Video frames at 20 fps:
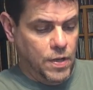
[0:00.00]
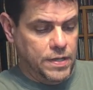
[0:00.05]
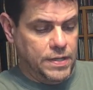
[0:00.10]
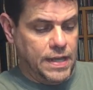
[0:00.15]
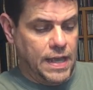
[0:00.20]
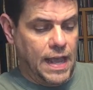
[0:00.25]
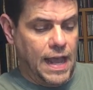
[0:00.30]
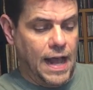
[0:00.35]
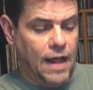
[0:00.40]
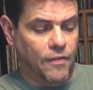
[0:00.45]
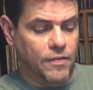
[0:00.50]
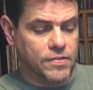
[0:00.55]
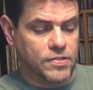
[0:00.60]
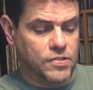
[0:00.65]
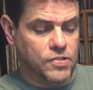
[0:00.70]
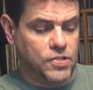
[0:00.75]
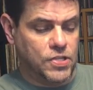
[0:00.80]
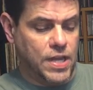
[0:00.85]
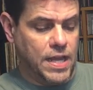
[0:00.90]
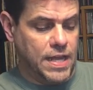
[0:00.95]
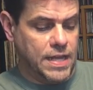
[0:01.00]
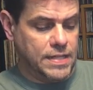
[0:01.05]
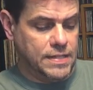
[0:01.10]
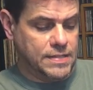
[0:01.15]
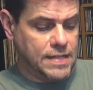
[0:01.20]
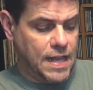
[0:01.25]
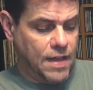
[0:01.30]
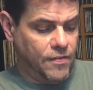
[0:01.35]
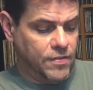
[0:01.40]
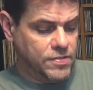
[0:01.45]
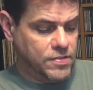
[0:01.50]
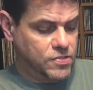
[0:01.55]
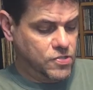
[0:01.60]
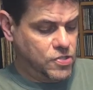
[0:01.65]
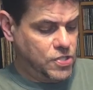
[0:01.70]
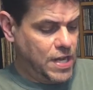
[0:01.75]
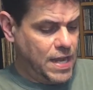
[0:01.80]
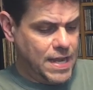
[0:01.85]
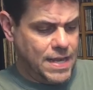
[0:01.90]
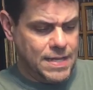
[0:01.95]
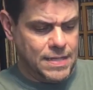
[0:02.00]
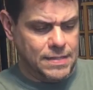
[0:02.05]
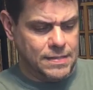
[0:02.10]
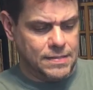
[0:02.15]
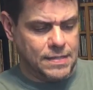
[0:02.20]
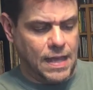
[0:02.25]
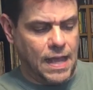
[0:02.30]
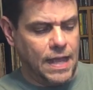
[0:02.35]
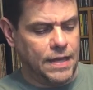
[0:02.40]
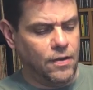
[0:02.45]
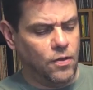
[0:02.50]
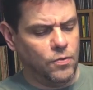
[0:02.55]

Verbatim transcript: But yeah, Alice in Chains, Alice in Chains.